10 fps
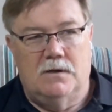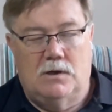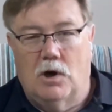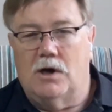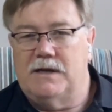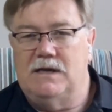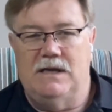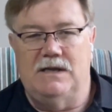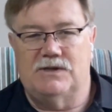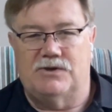God, in
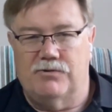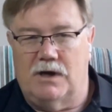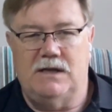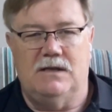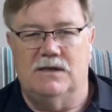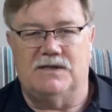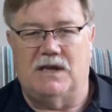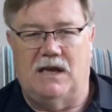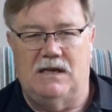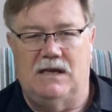His greatness
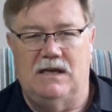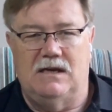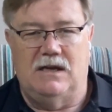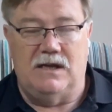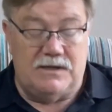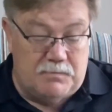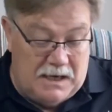and in His